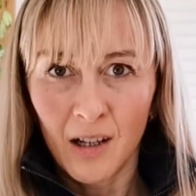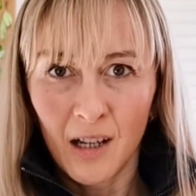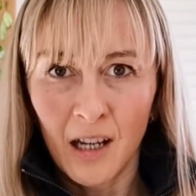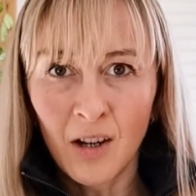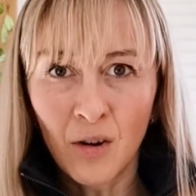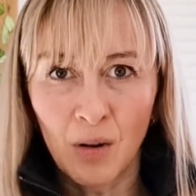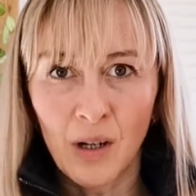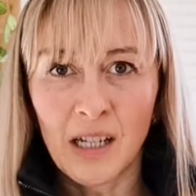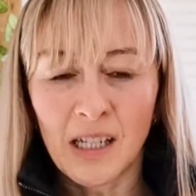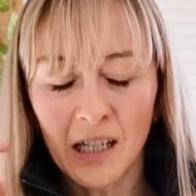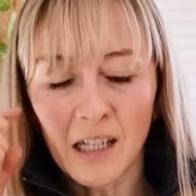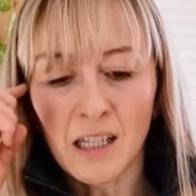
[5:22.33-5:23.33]

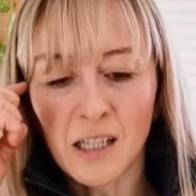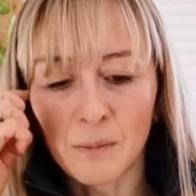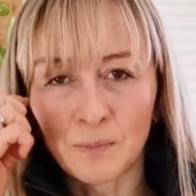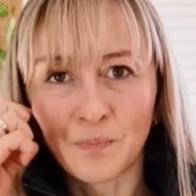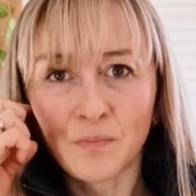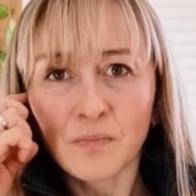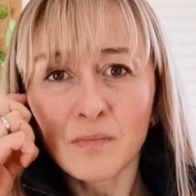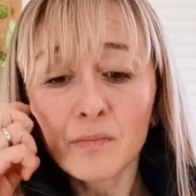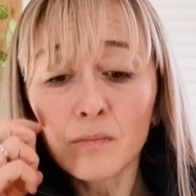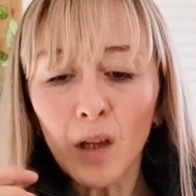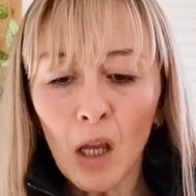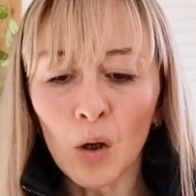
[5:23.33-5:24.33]
increases
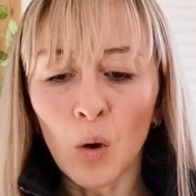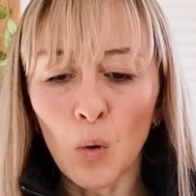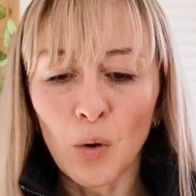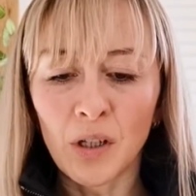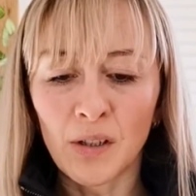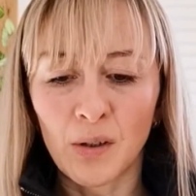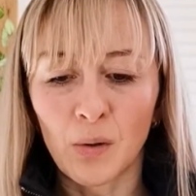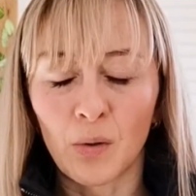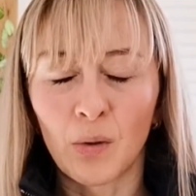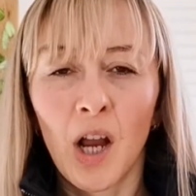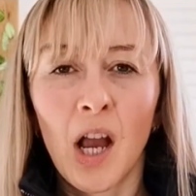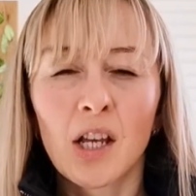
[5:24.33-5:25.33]
cortisol.